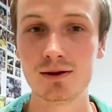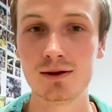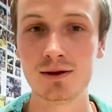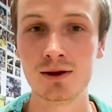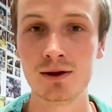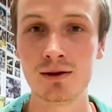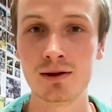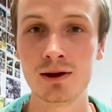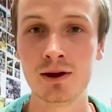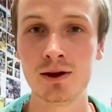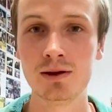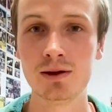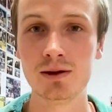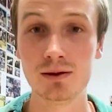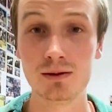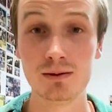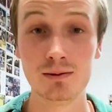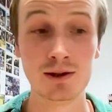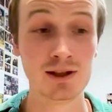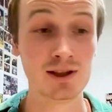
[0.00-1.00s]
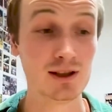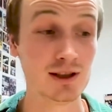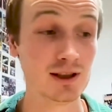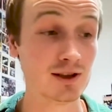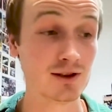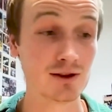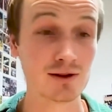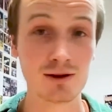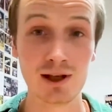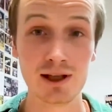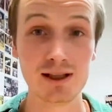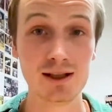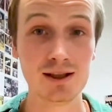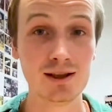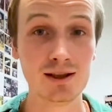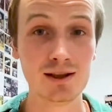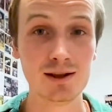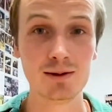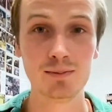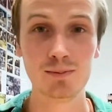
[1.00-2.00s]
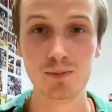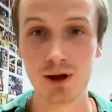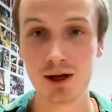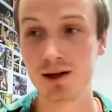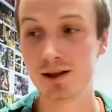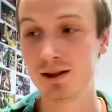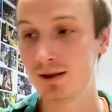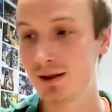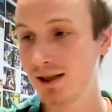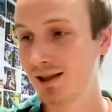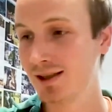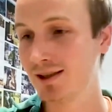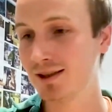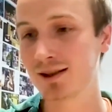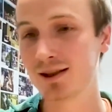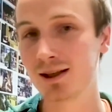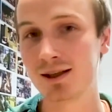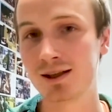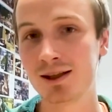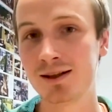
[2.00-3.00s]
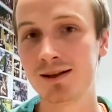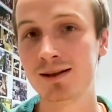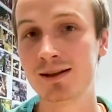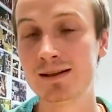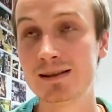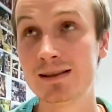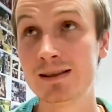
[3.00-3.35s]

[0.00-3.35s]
going on, which I think's great. But like you said, it's kind of,